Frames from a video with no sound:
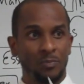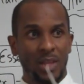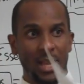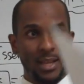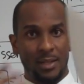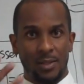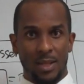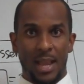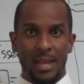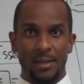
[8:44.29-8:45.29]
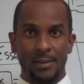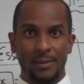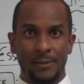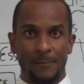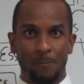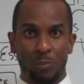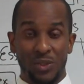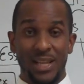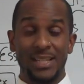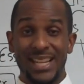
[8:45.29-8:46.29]
and and
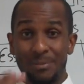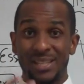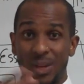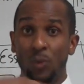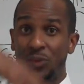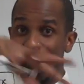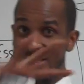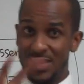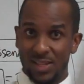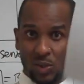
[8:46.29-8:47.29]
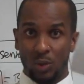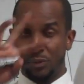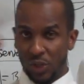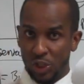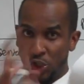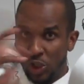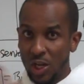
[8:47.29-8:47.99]
presents himself in this sort of con